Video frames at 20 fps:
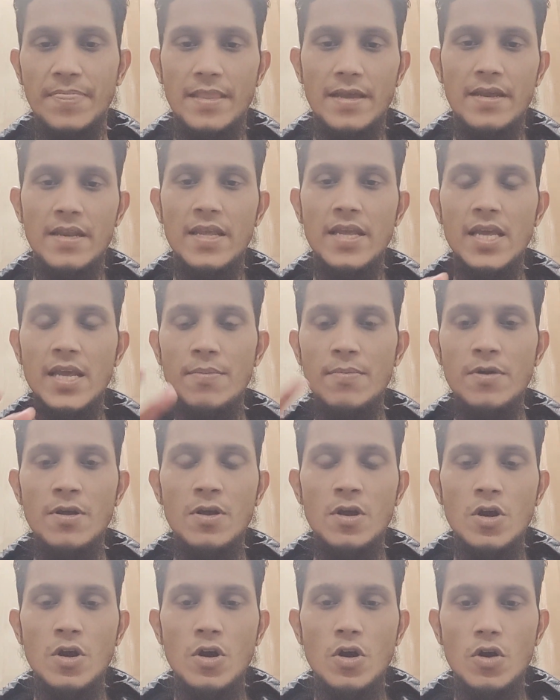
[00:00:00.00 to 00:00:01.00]
The name
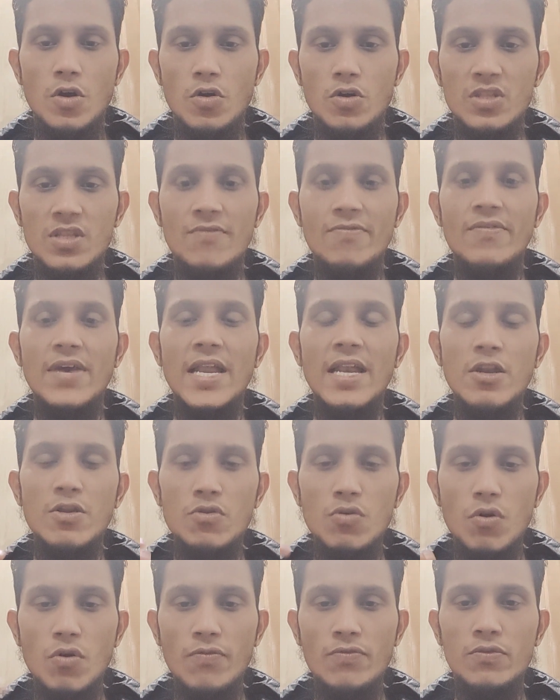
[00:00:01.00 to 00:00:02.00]
or the
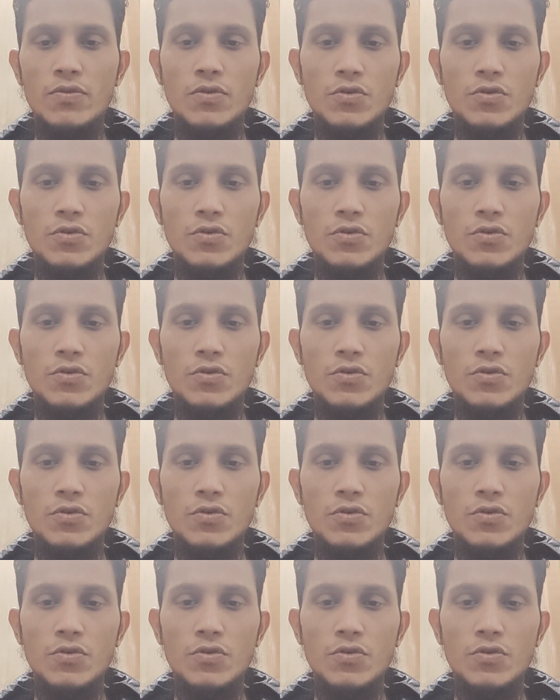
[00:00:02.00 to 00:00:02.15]
value of